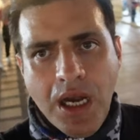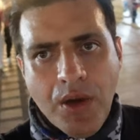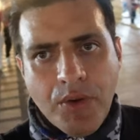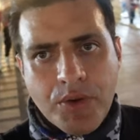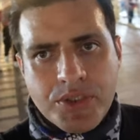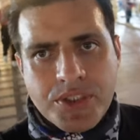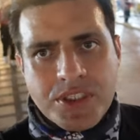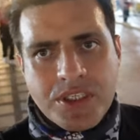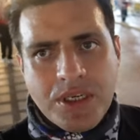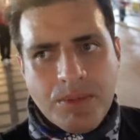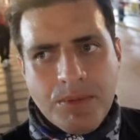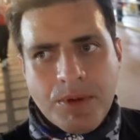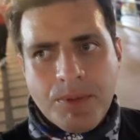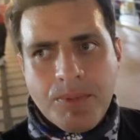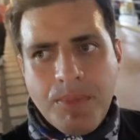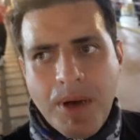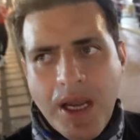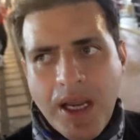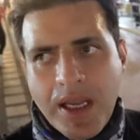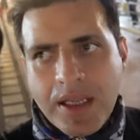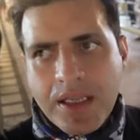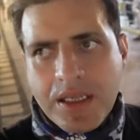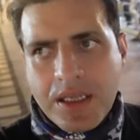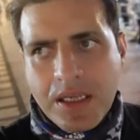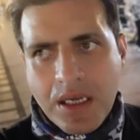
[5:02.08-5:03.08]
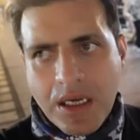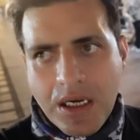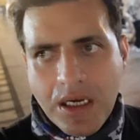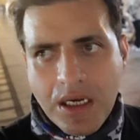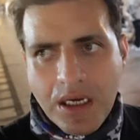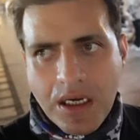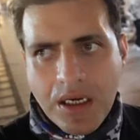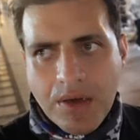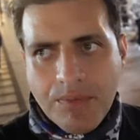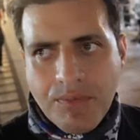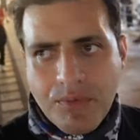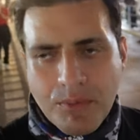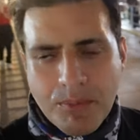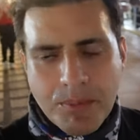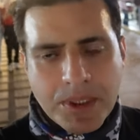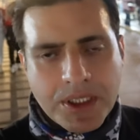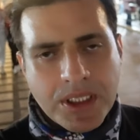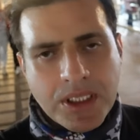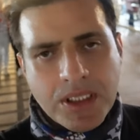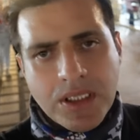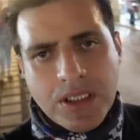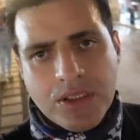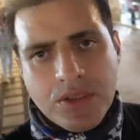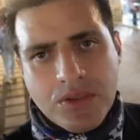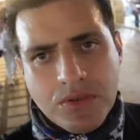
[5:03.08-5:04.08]
I was coming back from
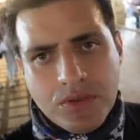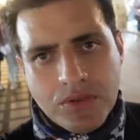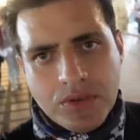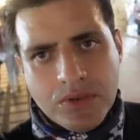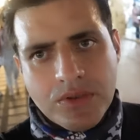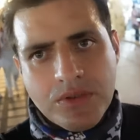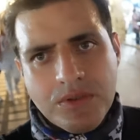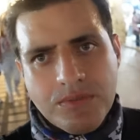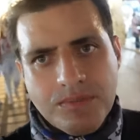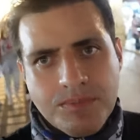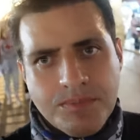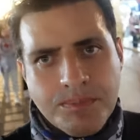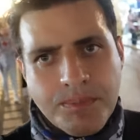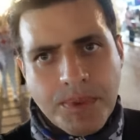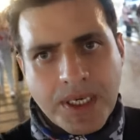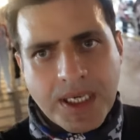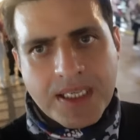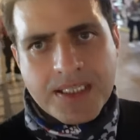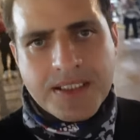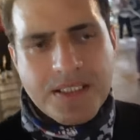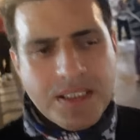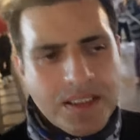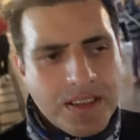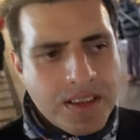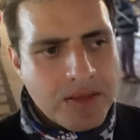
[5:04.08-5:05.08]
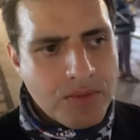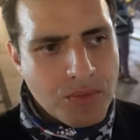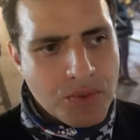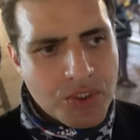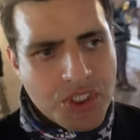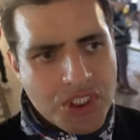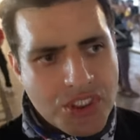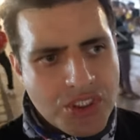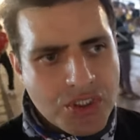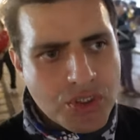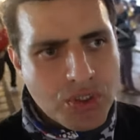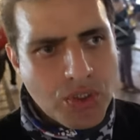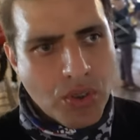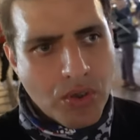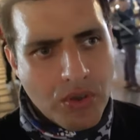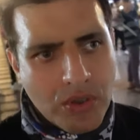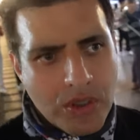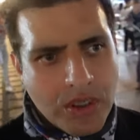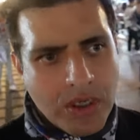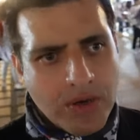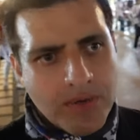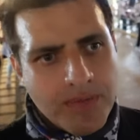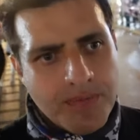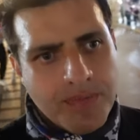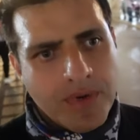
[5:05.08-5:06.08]
Manila to Pangasinan, which is
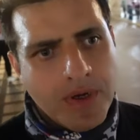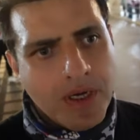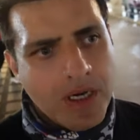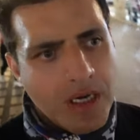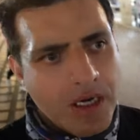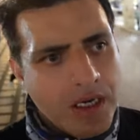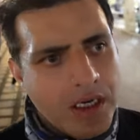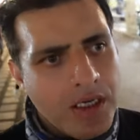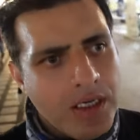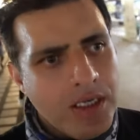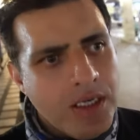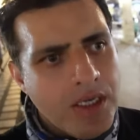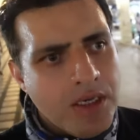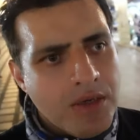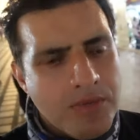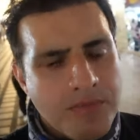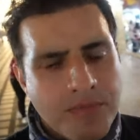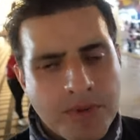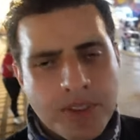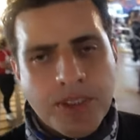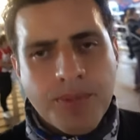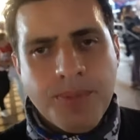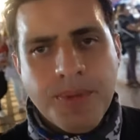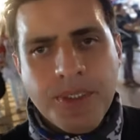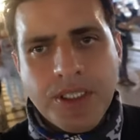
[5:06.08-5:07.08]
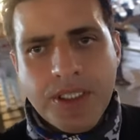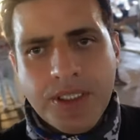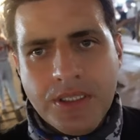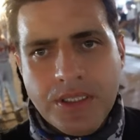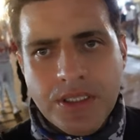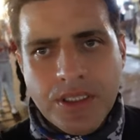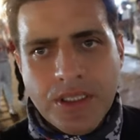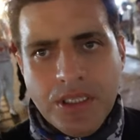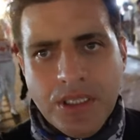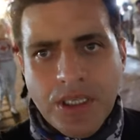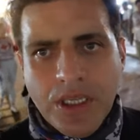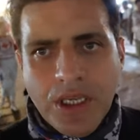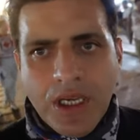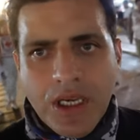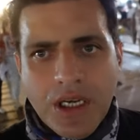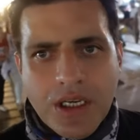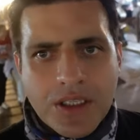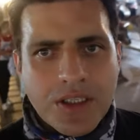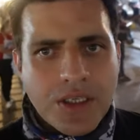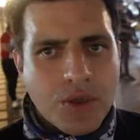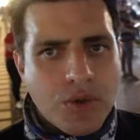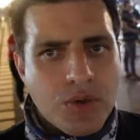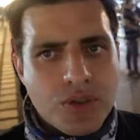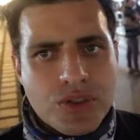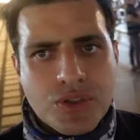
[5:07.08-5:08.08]
north of Philippines.
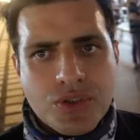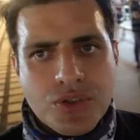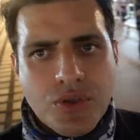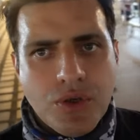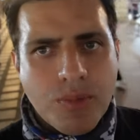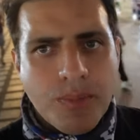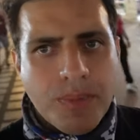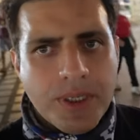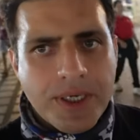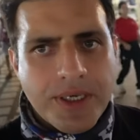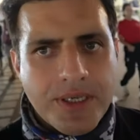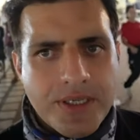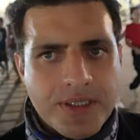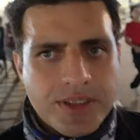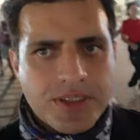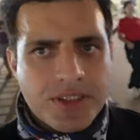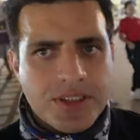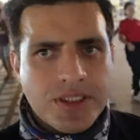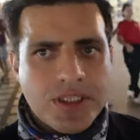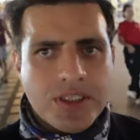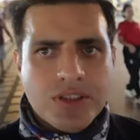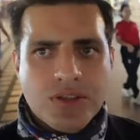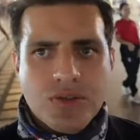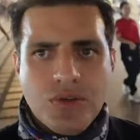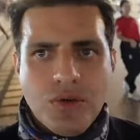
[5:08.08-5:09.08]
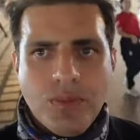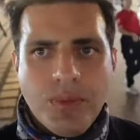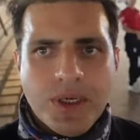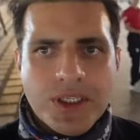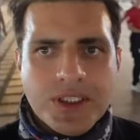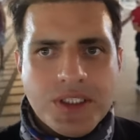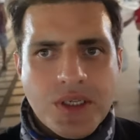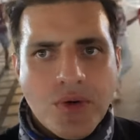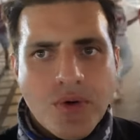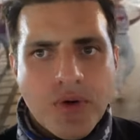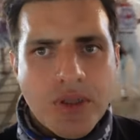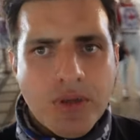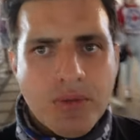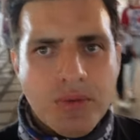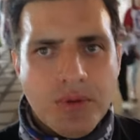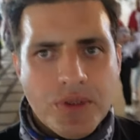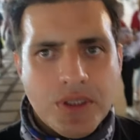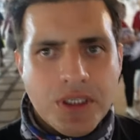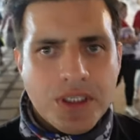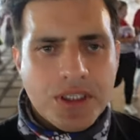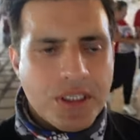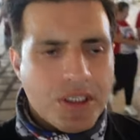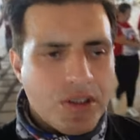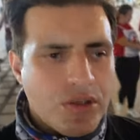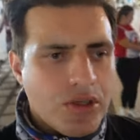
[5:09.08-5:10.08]
There was no bus, there's no bus available,
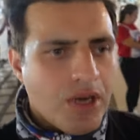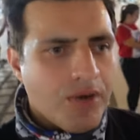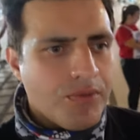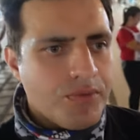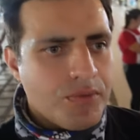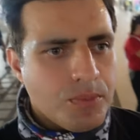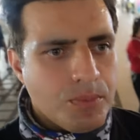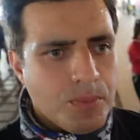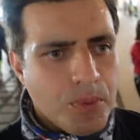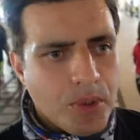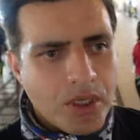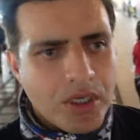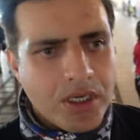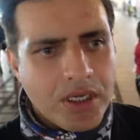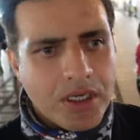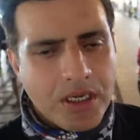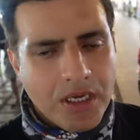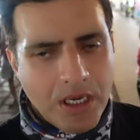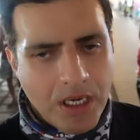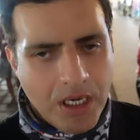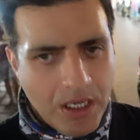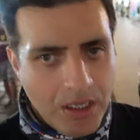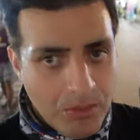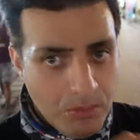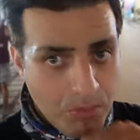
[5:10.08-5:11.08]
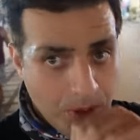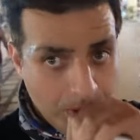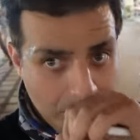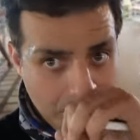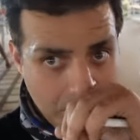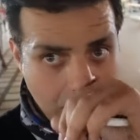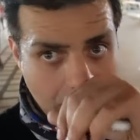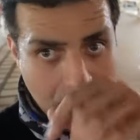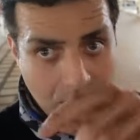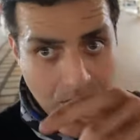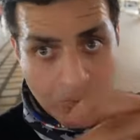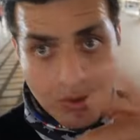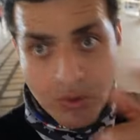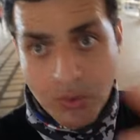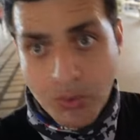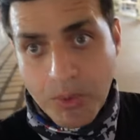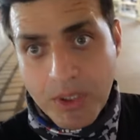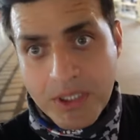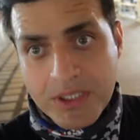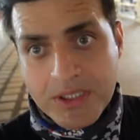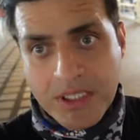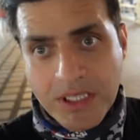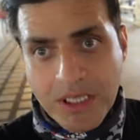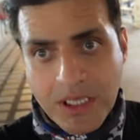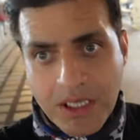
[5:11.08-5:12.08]
nothing. You have to book 1 week or 2
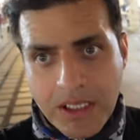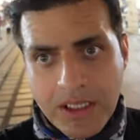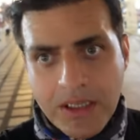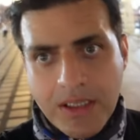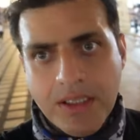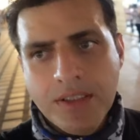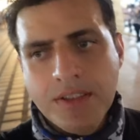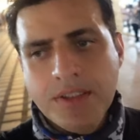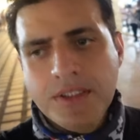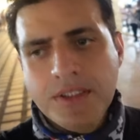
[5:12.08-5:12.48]
weeks ahead.